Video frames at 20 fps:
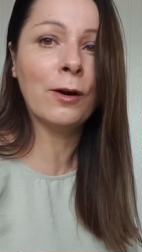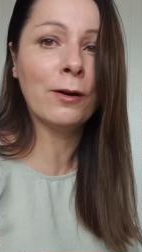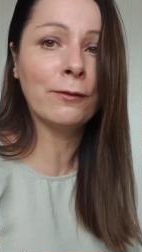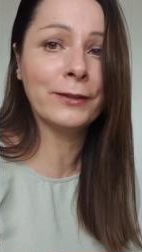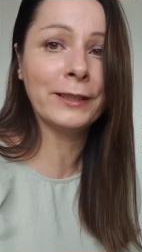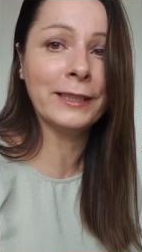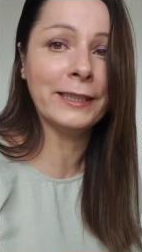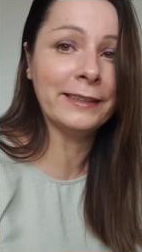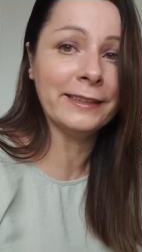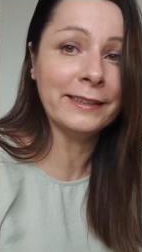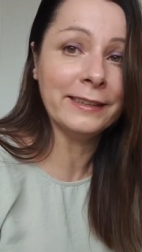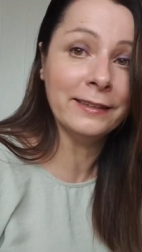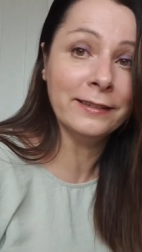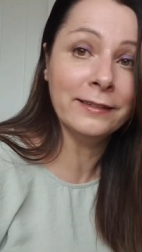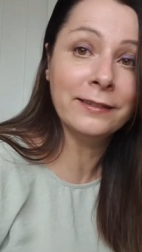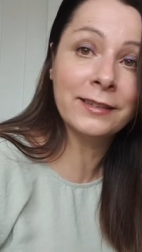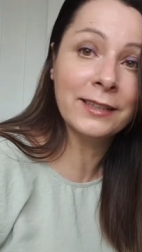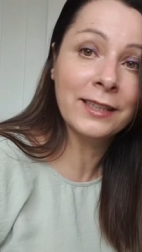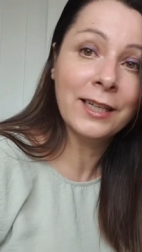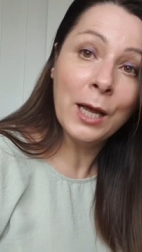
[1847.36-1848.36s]
rather you
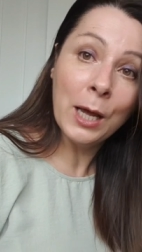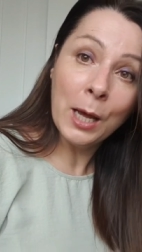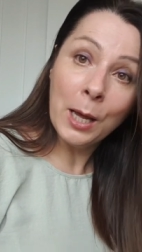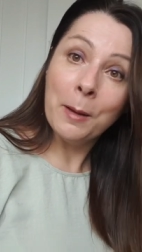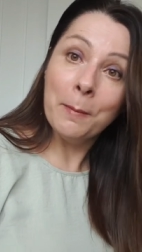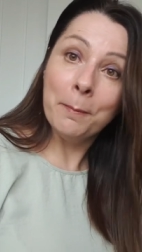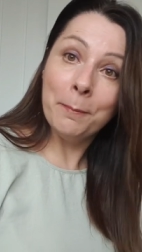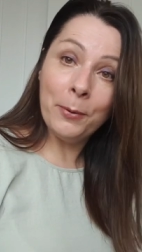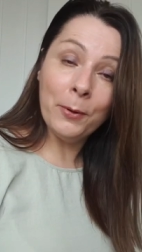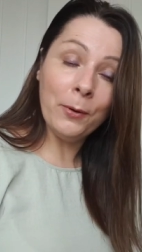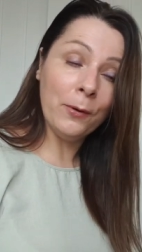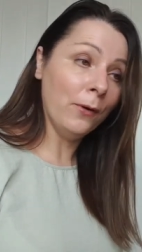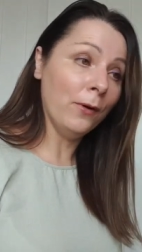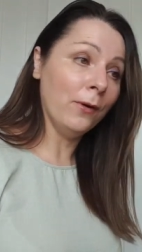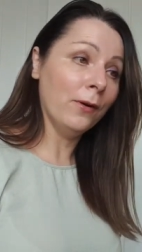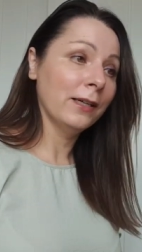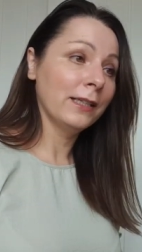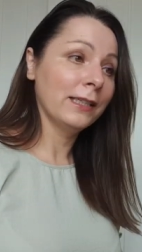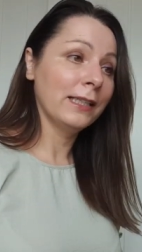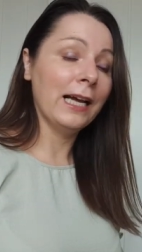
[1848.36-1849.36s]
didn't.
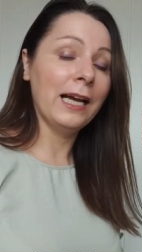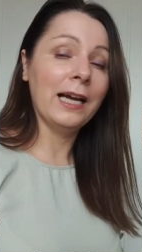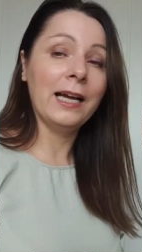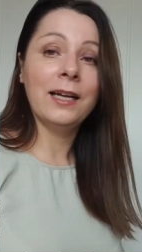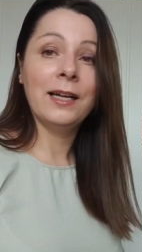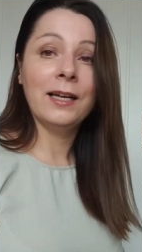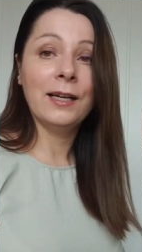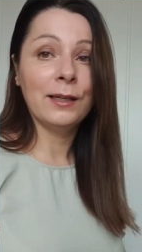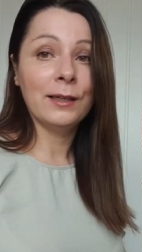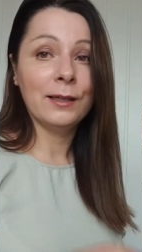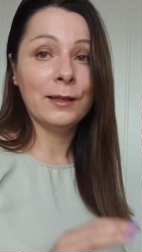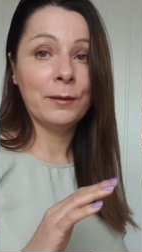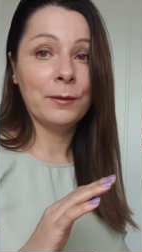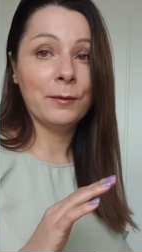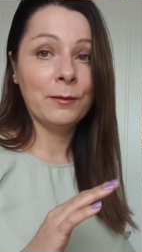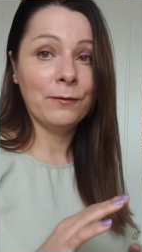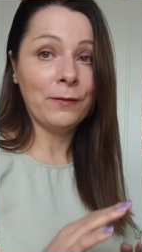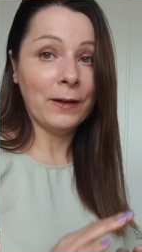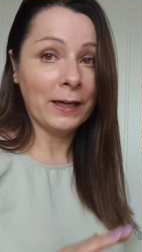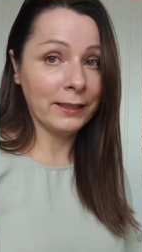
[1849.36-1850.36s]
But, yeah,
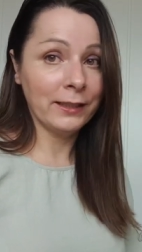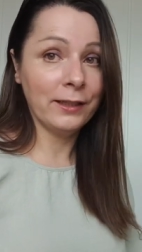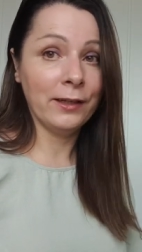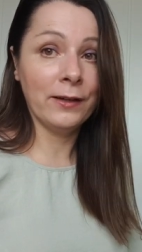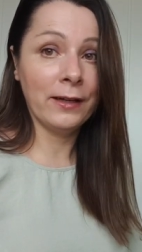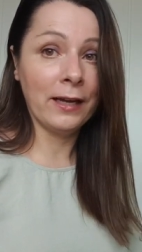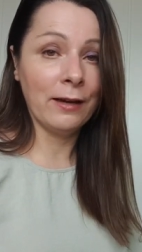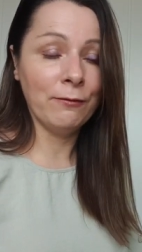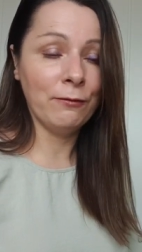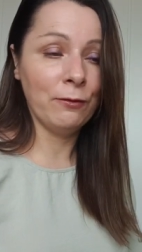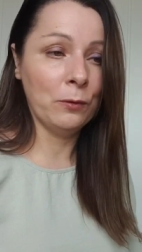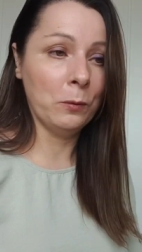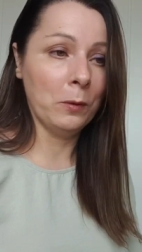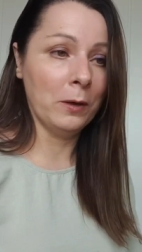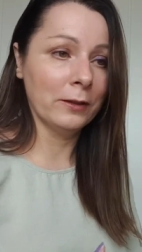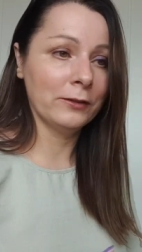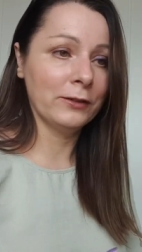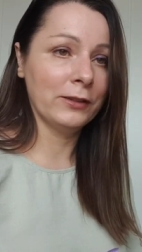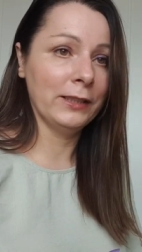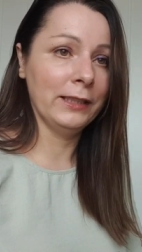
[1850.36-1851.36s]
thank you again for
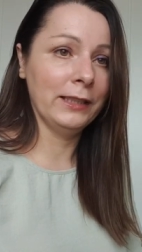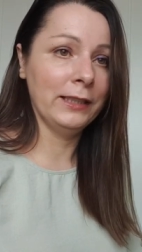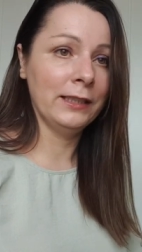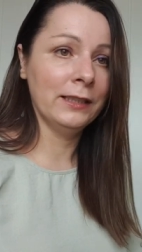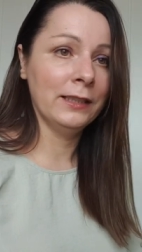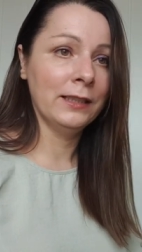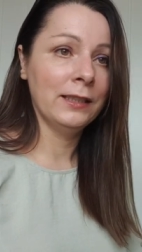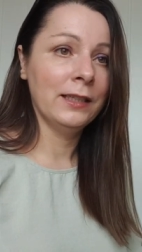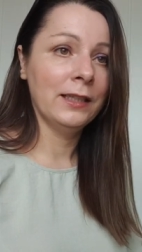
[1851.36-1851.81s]
watching.